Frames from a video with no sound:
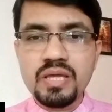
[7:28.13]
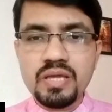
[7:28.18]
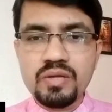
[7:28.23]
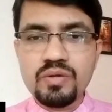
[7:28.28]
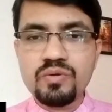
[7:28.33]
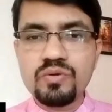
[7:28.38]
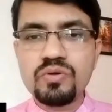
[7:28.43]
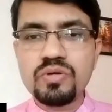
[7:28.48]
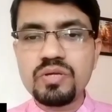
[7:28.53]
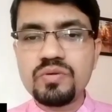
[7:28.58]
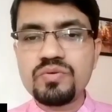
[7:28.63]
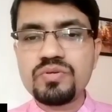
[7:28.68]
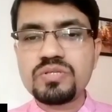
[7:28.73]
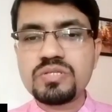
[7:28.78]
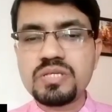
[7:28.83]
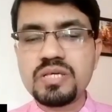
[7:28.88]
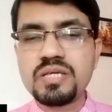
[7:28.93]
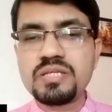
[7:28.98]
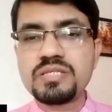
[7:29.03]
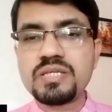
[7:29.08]
you
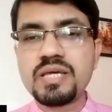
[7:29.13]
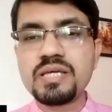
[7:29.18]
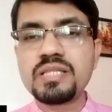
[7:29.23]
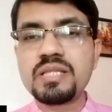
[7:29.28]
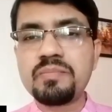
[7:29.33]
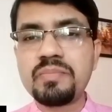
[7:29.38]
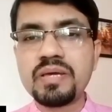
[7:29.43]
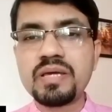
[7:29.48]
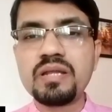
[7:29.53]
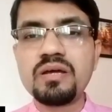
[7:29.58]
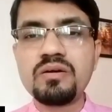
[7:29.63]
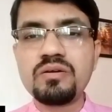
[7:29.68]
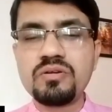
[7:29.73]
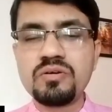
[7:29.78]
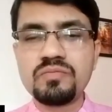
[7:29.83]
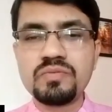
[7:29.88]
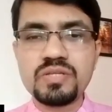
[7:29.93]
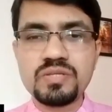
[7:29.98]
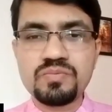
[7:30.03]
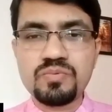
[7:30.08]
check the
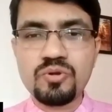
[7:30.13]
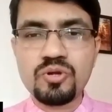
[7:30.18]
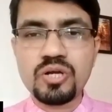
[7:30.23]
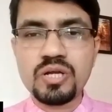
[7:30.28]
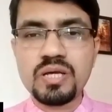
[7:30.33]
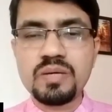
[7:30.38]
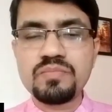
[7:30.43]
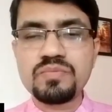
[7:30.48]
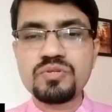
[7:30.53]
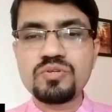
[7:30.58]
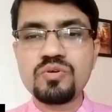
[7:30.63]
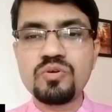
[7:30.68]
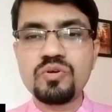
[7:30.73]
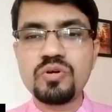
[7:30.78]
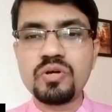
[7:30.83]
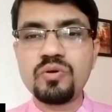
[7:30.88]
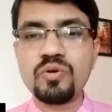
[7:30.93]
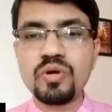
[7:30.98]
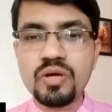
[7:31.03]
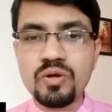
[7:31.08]
background of these programs,
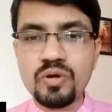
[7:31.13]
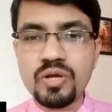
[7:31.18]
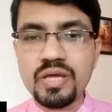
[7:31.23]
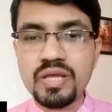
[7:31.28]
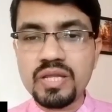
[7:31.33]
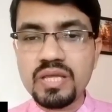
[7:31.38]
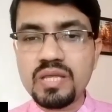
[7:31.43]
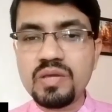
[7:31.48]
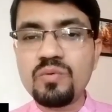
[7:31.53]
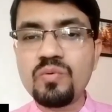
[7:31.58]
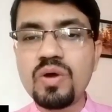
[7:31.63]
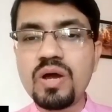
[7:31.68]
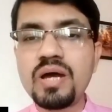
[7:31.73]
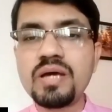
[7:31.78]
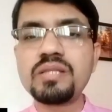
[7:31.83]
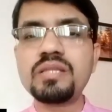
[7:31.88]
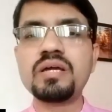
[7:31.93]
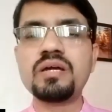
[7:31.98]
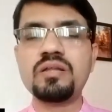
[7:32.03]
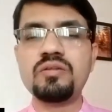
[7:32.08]
where you
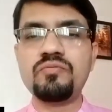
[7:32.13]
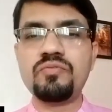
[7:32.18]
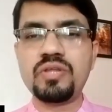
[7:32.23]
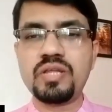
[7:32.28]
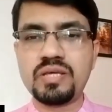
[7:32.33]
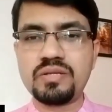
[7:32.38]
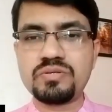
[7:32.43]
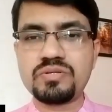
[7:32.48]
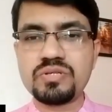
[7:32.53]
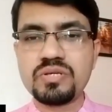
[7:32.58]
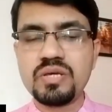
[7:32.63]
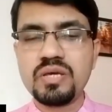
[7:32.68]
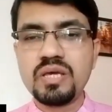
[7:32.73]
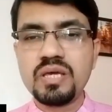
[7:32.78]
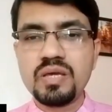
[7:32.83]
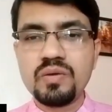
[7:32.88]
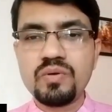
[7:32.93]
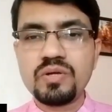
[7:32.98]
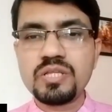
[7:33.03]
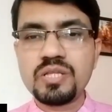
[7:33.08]
are the confident.
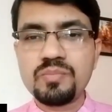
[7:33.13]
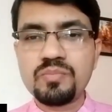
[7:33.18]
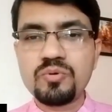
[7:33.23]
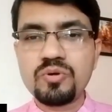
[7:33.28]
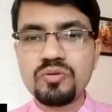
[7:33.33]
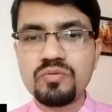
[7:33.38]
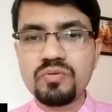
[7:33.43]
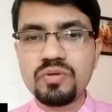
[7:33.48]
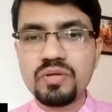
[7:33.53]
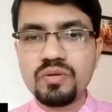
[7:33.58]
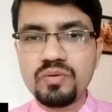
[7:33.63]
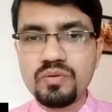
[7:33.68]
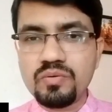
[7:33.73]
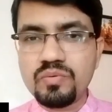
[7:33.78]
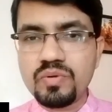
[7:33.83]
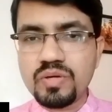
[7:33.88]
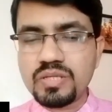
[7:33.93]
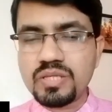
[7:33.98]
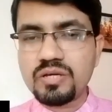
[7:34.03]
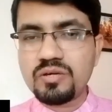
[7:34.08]
You are the
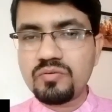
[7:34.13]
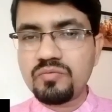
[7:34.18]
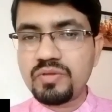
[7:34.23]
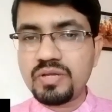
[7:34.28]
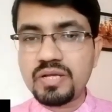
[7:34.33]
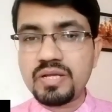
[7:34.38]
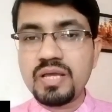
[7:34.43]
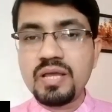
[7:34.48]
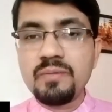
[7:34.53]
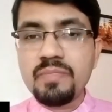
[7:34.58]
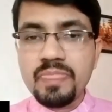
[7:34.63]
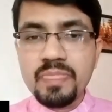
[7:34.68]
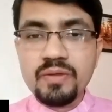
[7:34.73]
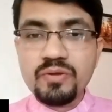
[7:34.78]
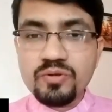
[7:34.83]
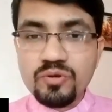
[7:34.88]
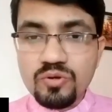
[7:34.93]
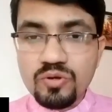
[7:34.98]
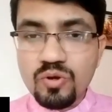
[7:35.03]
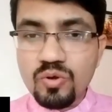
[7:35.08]
confident.
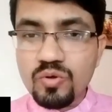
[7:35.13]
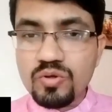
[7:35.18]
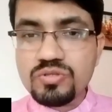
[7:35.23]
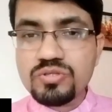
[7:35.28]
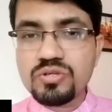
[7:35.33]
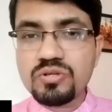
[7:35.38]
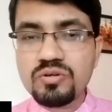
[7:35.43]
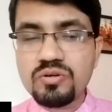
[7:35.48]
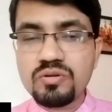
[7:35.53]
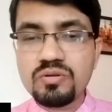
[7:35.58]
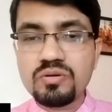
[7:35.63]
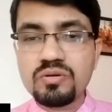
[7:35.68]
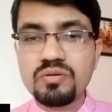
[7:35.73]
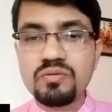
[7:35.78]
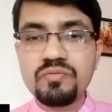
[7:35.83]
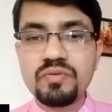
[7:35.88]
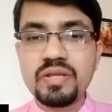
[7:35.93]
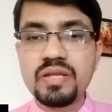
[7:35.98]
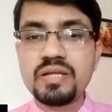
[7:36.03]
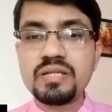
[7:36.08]
You don't lose your
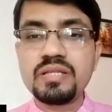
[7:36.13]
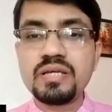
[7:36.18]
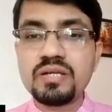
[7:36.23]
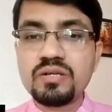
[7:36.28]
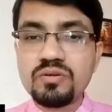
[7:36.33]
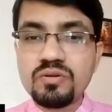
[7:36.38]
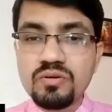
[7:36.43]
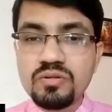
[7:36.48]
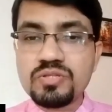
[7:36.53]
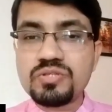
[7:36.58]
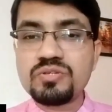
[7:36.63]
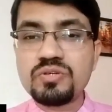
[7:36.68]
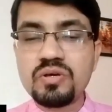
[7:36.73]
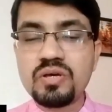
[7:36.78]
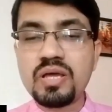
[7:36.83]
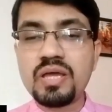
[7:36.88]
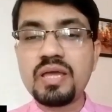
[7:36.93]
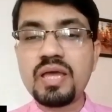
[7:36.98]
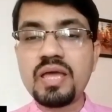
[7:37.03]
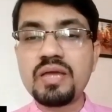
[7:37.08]
confidence that
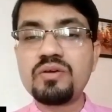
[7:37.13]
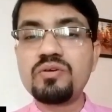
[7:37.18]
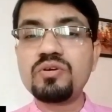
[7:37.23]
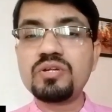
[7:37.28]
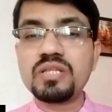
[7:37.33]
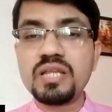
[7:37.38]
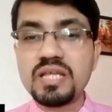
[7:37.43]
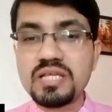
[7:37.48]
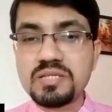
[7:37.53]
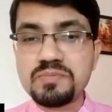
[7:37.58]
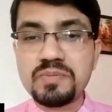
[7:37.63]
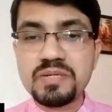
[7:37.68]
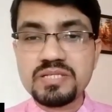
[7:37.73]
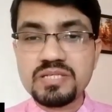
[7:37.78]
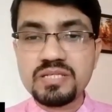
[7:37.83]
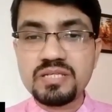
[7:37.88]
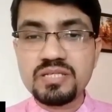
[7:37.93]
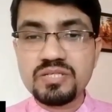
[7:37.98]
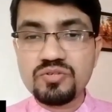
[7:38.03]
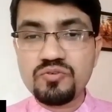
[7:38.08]
also I got the less
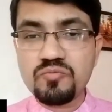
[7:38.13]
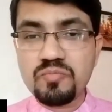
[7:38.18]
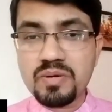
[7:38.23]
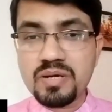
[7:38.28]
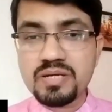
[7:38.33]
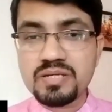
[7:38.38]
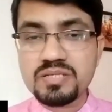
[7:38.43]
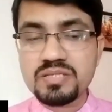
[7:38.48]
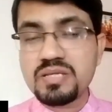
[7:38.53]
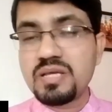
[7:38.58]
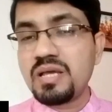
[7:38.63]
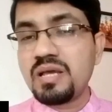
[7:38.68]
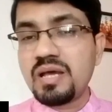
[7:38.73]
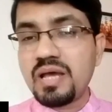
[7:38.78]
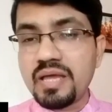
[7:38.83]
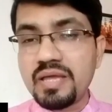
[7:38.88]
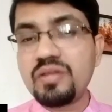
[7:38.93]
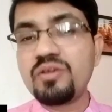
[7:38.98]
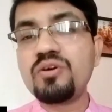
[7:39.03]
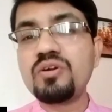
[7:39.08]
percentage of marks.
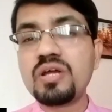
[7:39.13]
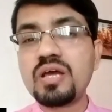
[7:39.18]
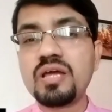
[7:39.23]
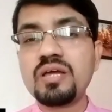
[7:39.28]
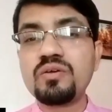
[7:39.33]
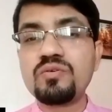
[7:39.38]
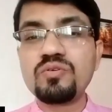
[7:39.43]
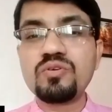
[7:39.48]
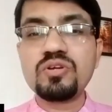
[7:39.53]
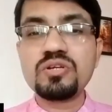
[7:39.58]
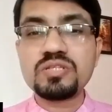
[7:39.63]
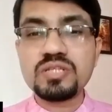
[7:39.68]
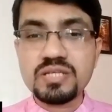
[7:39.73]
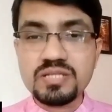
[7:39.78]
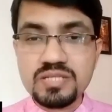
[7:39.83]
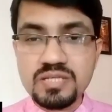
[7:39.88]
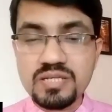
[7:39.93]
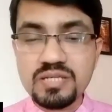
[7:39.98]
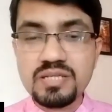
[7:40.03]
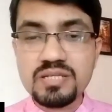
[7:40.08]
I could not
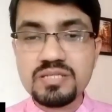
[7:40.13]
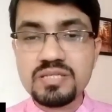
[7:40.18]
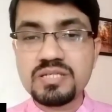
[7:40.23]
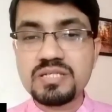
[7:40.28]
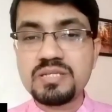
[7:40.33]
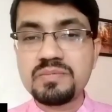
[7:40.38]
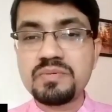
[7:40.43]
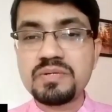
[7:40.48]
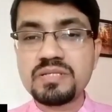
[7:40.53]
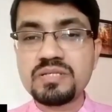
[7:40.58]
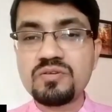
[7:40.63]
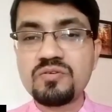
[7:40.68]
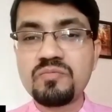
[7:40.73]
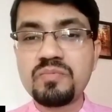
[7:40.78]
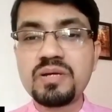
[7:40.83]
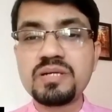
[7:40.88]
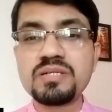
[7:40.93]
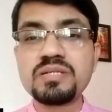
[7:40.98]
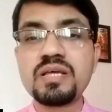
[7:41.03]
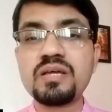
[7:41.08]
succeed the 60%
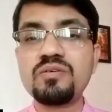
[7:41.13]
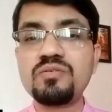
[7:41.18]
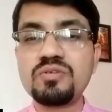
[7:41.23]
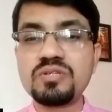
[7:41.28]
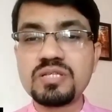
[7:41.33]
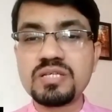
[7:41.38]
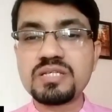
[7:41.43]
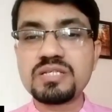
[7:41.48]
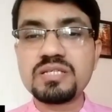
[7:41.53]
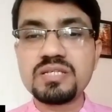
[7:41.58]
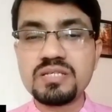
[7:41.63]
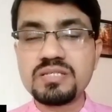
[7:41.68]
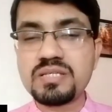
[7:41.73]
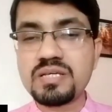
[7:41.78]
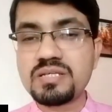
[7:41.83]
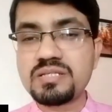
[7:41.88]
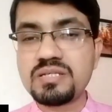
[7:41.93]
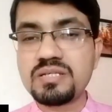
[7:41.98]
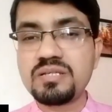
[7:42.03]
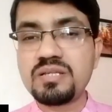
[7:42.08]
of marks. I could not succeed
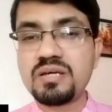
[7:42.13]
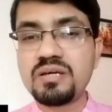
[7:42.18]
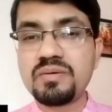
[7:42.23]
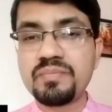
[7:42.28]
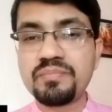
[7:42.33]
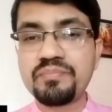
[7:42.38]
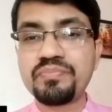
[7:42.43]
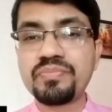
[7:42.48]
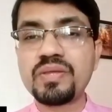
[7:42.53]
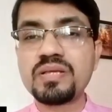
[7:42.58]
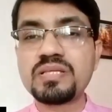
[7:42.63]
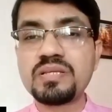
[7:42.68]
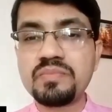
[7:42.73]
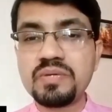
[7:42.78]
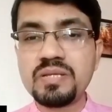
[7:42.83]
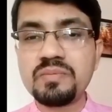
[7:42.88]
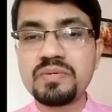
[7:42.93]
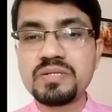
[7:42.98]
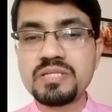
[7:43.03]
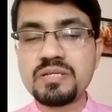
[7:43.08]
the
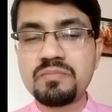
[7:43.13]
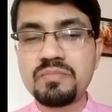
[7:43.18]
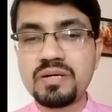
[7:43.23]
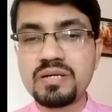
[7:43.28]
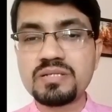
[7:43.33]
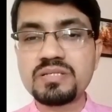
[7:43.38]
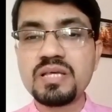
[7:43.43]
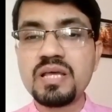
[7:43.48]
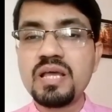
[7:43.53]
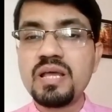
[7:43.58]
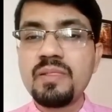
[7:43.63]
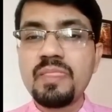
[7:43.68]
70% marks.